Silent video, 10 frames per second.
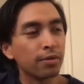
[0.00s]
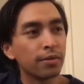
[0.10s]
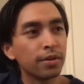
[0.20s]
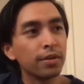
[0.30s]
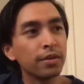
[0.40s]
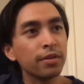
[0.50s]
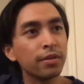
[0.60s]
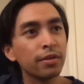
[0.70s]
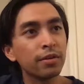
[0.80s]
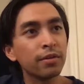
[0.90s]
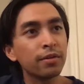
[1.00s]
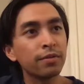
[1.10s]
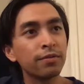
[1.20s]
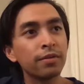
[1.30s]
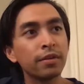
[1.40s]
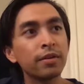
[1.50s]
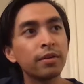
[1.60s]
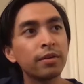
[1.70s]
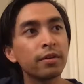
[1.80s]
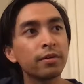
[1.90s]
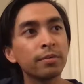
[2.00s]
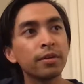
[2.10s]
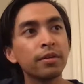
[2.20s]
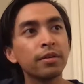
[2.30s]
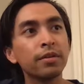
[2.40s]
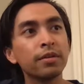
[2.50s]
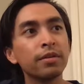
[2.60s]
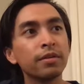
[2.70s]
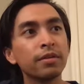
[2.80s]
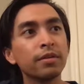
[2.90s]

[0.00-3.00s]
we go from here?